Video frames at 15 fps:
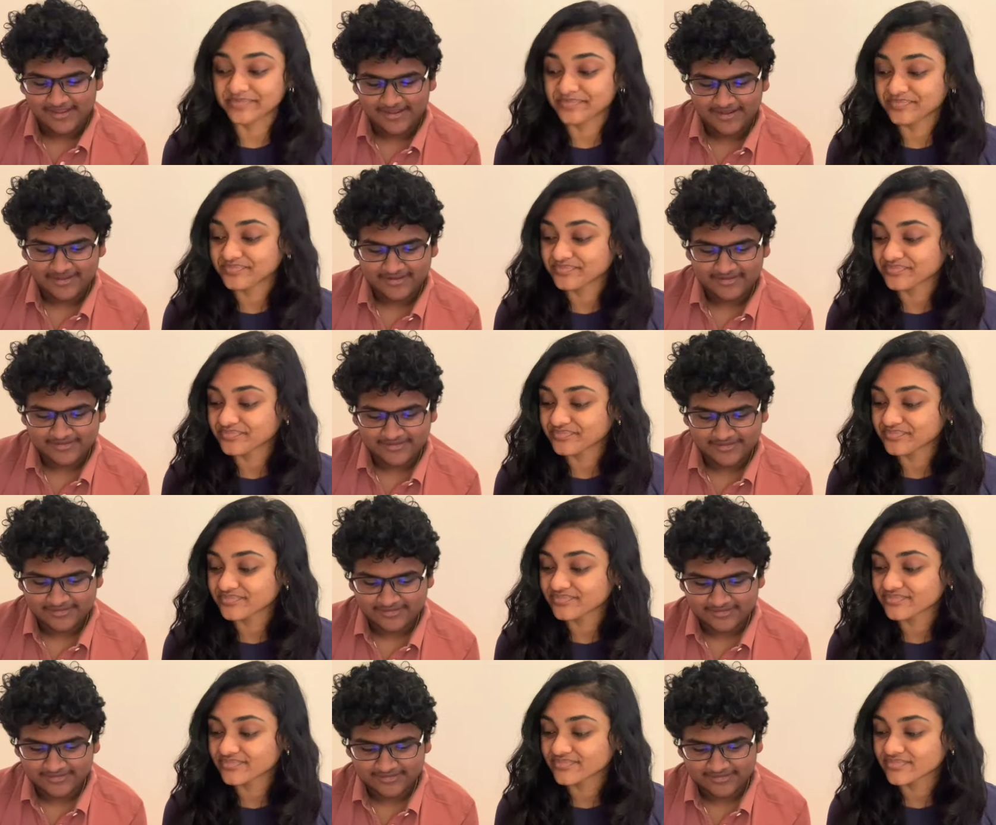Speaker 1: And
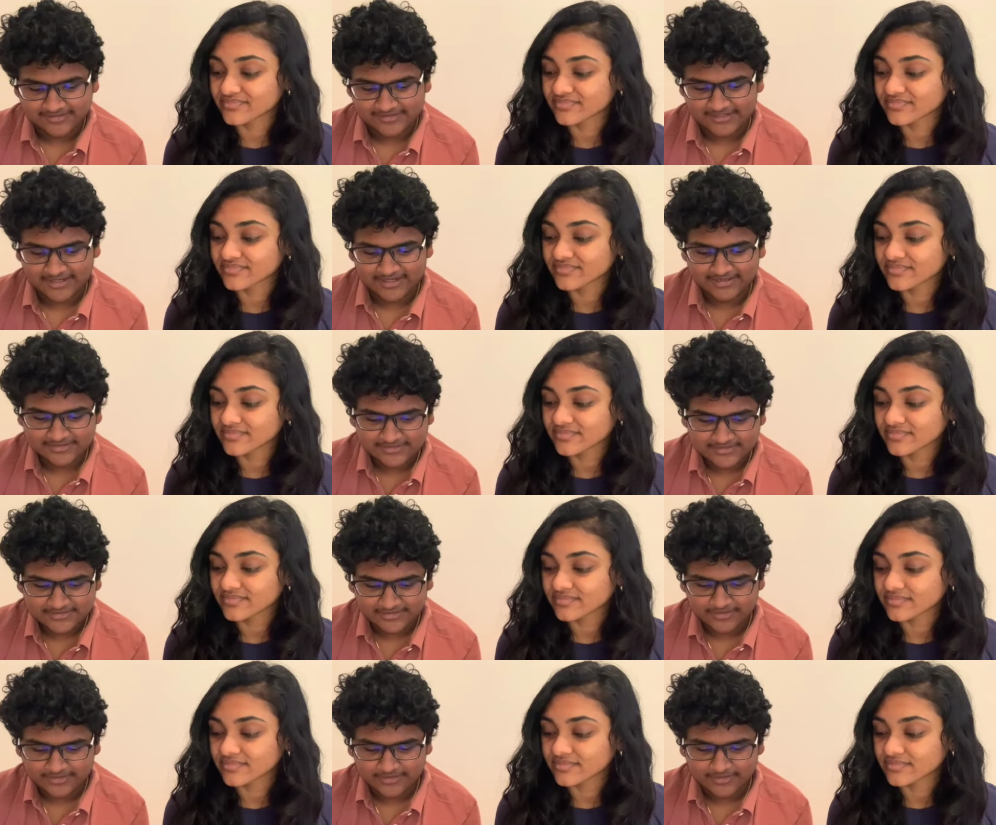uh, the actors
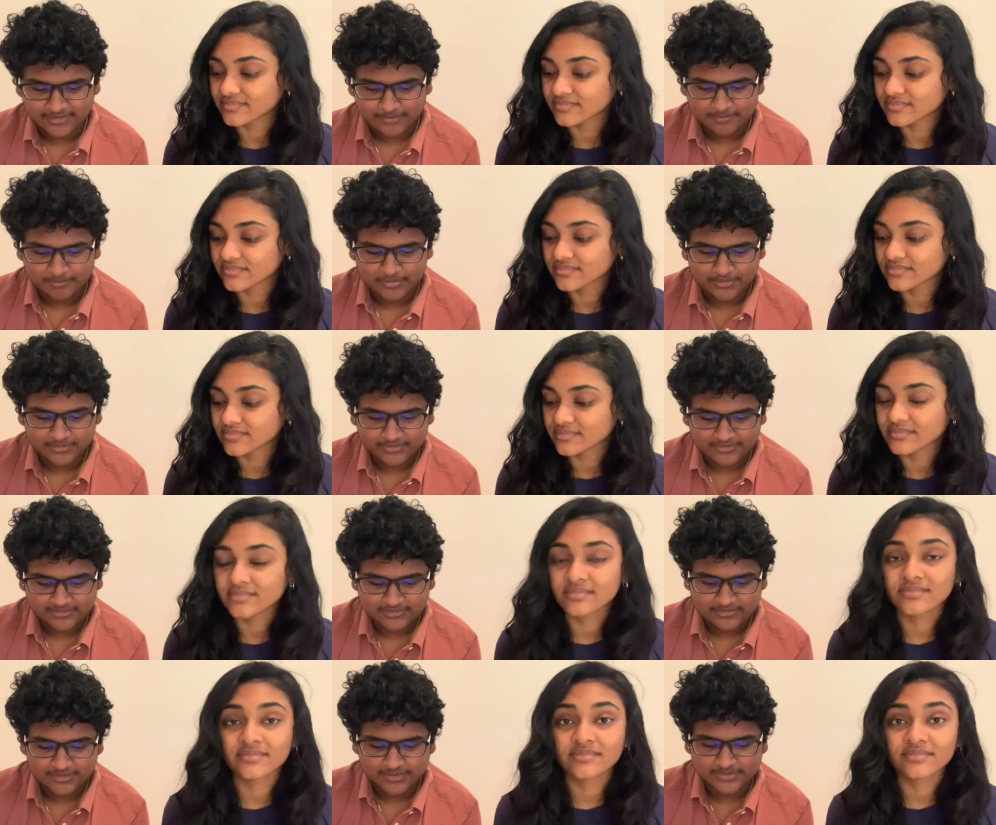are Puneeth
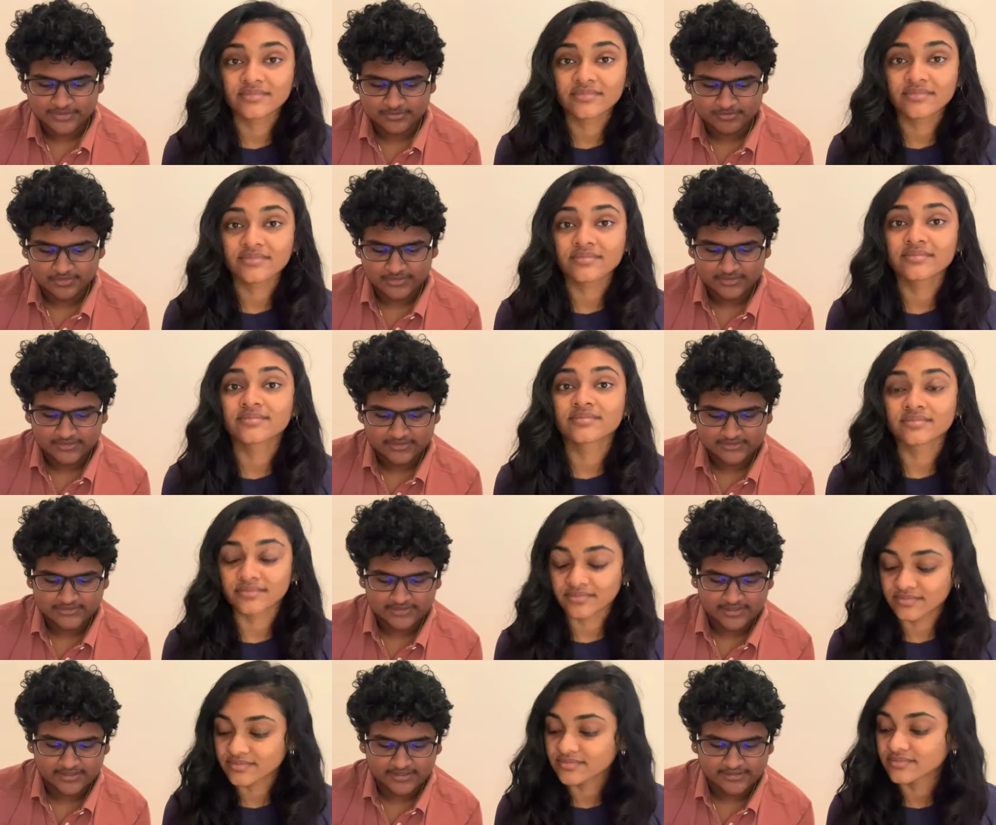Rajkumar,
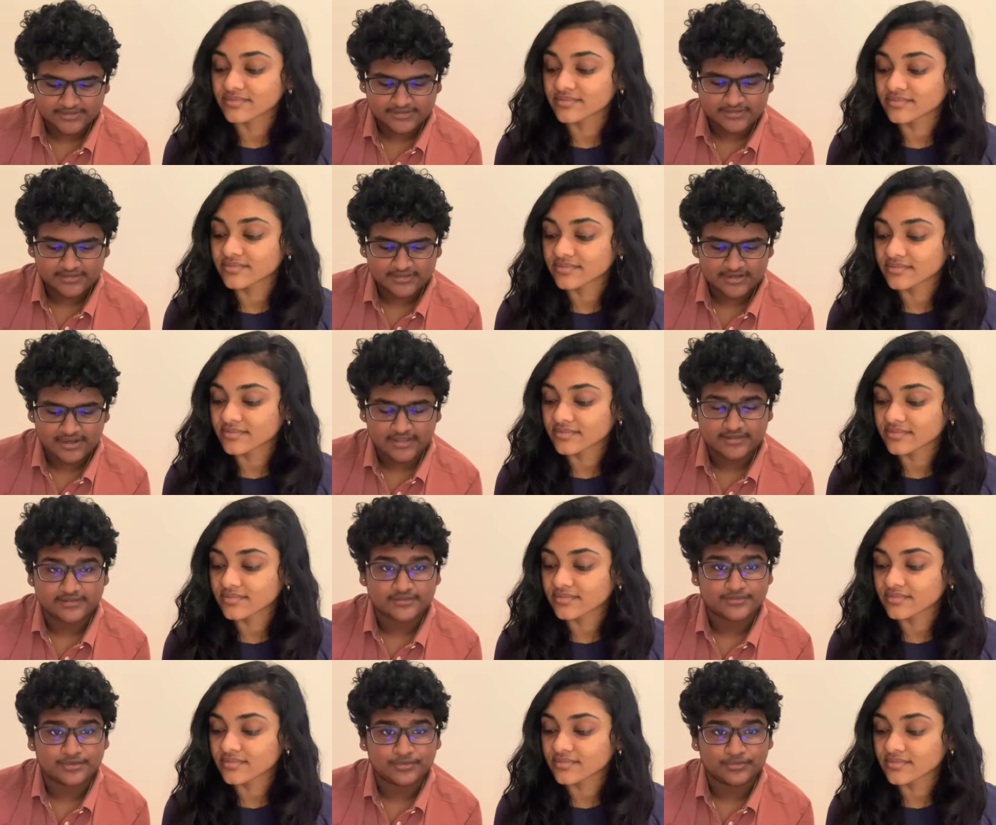Sayeesha, and
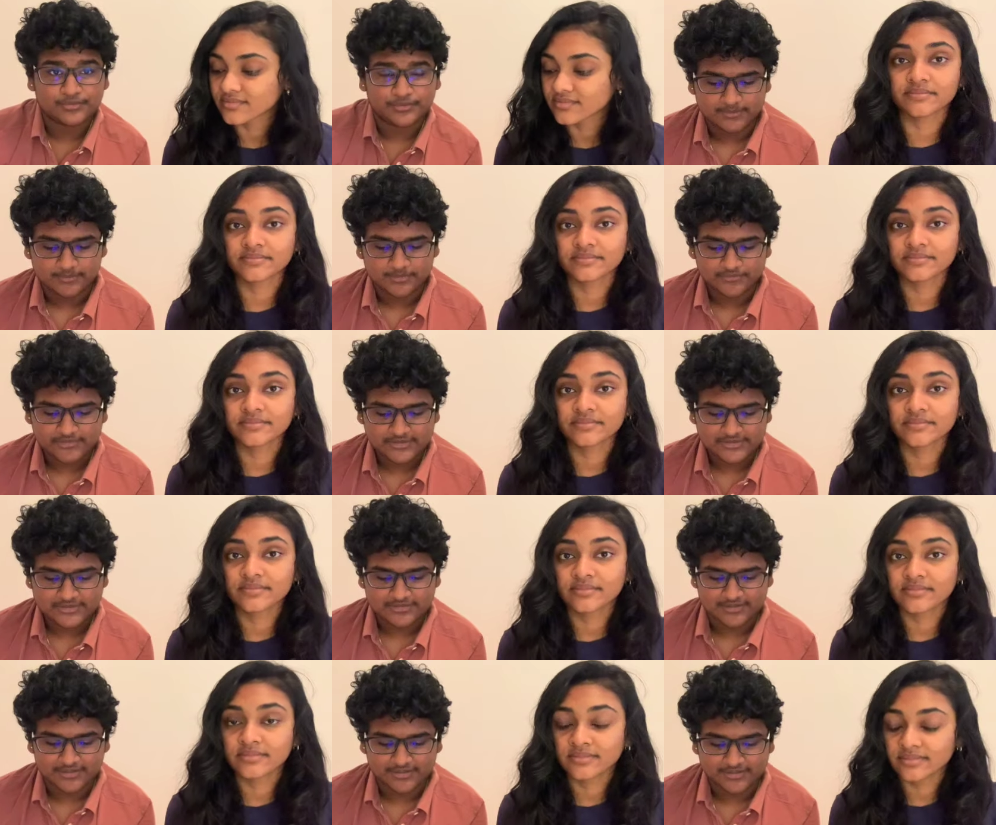Sonu. The movie is
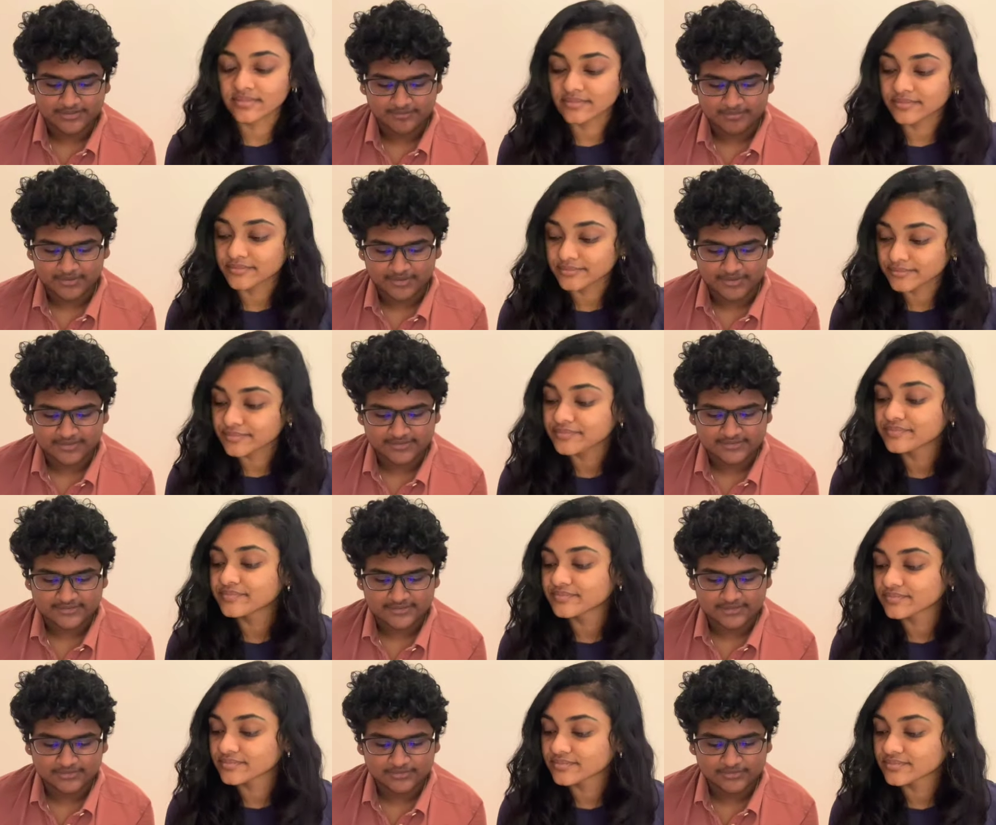directed by
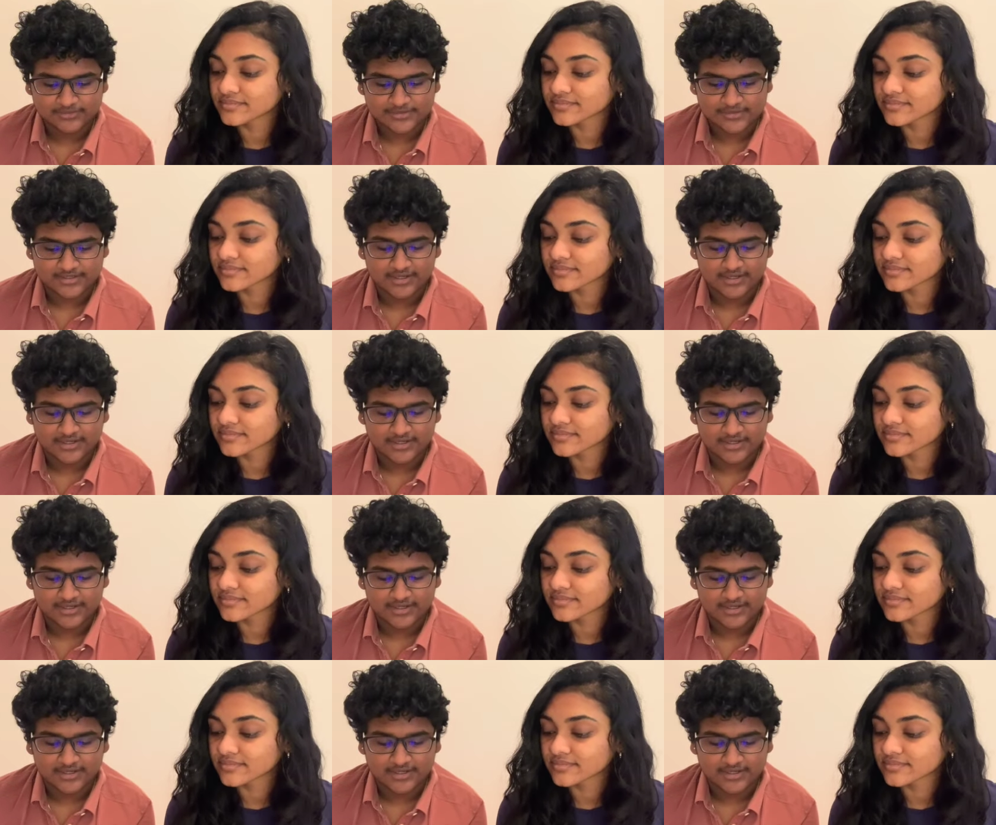Santhosh